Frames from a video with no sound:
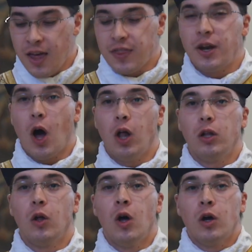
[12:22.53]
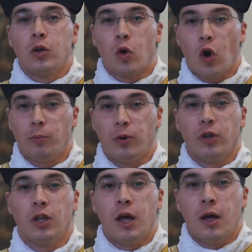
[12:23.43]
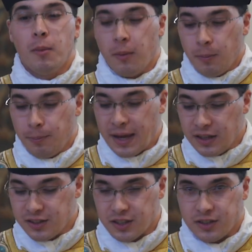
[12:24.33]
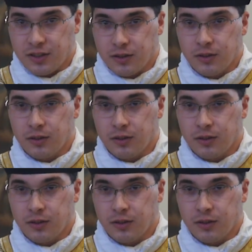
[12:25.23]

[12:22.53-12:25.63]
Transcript: than all corporal penances.